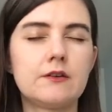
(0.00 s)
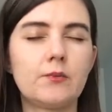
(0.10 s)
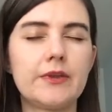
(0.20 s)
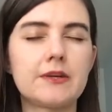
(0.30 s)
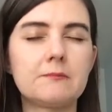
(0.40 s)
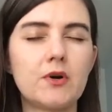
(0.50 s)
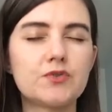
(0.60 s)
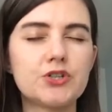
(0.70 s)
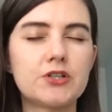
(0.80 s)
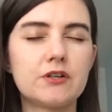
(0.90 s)
With
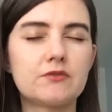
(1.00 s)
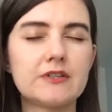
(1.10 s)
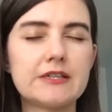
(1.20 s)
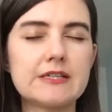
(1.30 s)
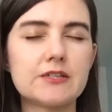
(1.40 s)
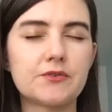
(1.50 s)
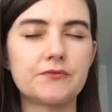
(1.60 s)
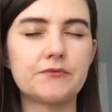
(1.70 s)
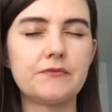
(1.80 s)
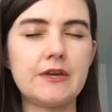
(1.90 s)
emotional release of
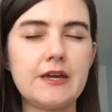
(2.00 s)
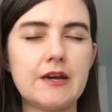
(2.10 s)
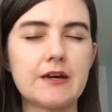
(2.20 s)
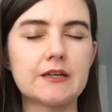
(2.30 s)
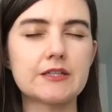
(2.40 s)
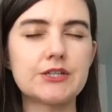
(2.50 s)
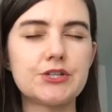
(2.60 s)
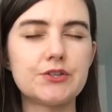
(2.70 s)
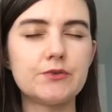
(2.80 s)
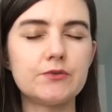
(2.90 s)
fear
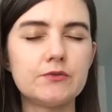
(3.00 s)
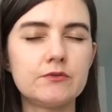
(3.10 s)
to